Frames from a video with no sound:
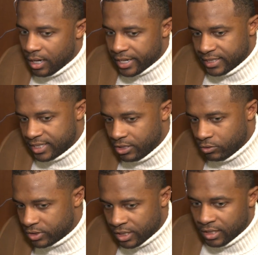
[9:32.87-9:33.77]

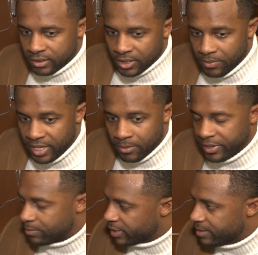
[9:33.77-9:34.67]
continue to be a
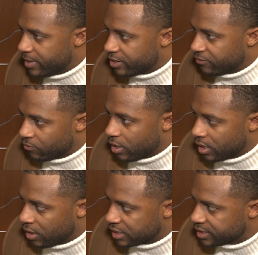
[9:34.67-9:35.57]
big playmaker for
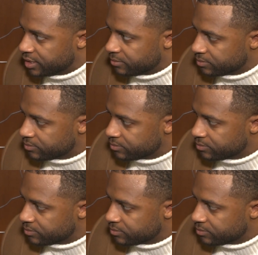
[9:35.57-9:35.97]
our team.